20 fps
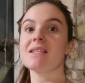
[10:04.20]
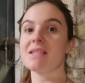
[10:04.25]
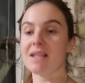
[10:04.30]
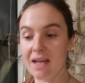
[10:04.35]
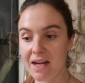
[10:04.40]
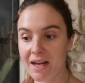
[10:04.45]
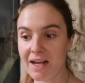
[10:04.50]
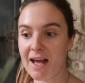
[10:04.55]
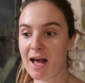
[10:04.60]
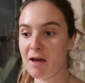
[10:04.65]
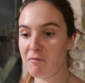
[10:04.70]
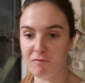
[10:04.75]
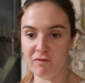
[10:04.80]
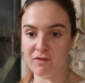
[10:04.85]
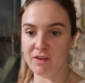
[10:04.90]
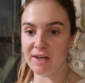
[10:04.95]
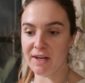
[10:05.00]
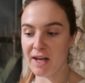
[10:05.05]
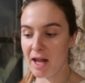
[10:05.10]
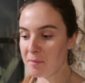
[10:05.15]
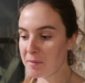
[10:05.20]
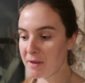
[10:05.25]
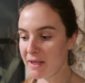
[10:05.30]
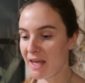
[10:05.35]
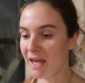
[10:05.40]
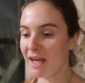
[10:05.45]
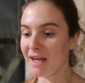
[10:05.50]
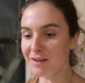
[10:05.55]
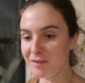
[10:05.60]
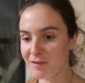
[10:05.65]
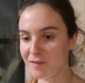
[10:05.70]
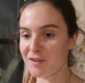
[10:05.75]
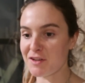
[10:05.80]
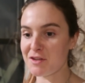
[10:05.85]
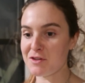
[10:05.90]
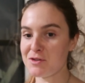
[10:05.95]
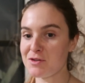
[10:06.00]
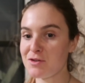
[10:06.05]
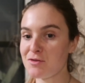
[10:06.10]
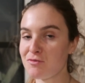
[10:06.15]
isn't gonna come fill it up again
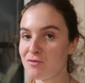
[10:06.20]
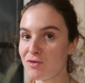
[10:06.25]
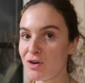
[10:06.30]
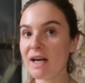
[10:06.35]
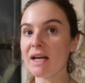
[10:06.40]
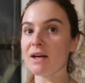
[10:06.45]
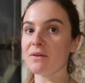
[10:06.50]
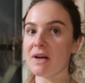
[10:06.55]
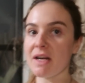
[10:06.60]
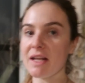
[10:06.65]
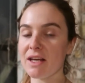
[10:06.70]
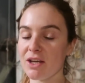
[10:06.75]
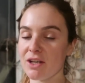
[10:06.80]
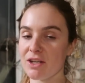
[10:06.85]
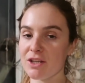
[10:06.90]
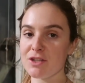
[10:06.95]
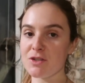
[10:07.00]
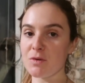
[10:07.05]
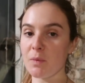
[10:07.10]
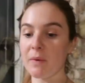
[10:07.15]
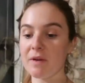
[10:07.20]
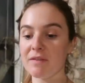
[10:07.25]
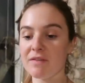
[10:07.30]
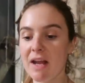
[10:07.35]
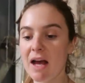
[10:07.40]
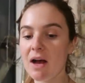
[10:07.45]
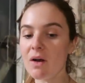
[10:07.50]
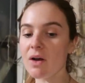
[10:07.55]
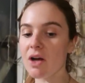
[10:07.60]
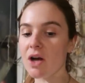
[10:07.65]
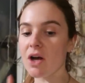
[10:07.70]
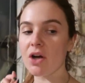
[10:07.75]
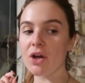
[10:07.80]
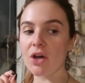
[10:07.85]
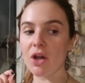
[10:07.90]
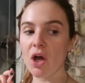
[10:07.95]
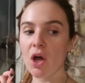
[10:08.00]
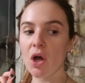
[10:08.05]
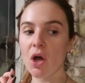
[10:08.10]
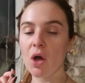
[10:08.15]
feels really, really good. We've now got
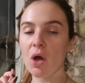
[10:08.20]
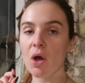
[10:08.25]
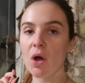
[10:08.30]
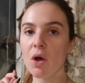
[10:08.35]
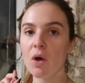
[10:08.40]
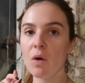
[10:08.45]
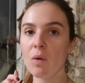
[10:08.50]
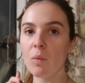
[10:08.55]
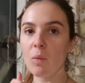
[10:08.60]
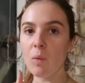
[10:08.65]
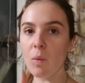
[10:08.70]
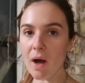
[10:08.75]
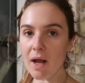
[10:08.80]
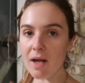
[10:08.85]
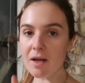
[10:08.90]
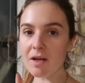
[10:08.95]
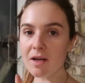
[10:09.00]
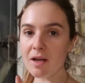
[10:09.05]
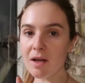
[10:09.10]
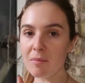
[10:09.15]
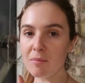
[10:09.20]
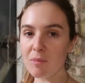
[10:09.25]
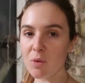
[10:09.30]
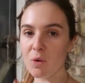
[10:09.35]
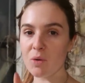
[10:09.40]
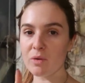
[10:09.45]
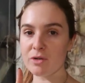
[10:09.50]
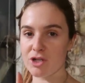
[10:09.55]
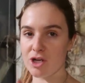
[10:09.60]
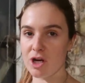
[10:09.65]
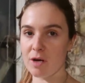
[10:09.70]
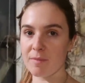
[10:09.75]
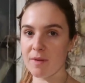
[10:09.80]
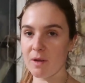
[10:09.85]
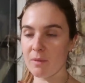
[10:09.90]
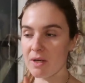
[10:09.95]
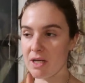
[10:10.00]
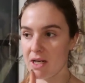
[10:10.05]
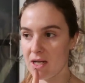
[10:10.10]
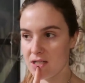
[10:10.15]
One more job
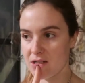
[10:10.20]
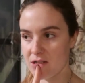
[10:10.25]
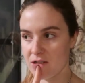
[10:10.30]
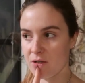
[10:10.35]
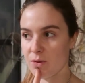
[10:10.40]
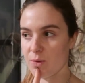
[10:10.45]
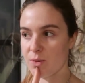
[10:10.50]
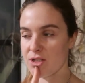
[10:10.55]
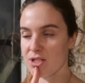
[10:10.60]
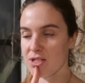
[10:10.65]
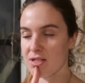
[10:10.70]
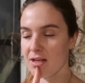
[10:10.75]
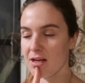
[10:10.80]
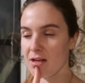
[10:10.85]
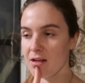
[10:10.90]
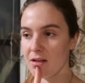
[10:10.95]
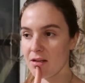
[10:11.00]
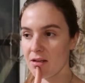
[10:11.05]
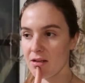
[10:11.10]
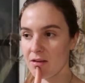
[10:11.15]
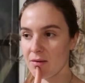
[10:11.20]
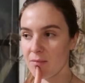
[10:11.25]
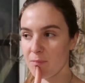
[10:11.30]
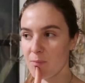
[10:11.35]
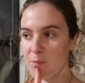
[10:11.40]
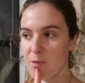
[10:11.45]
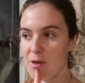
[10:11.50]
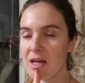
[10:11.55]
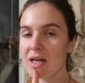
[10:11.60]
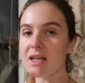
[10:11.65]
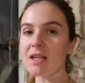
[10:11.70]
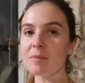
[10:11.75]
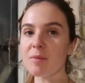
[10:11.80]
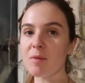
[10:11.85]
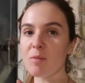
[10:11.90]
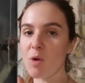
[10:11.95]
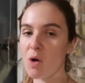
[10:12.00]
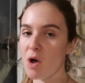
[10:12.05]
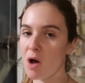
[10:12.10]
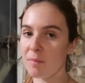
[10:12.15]
that we need to do, which is gonna be a little
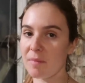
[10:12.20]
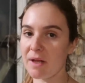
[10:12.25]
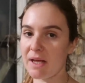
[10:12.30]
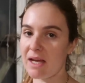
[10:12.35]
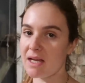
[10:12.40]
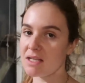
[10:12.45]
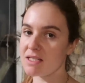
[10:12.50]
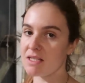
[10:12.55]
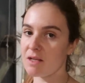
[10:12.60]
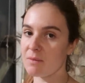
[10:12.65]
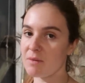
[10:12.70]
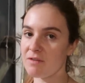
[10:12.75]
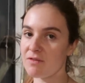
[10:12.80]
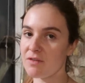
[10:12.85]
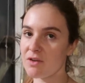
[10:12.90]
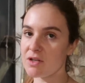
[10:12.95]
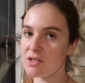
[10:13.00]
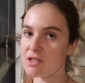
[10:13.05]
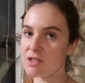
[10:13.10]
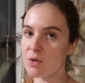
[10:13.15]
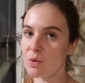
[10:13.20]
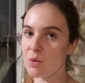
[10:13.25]
bit more complicated than we first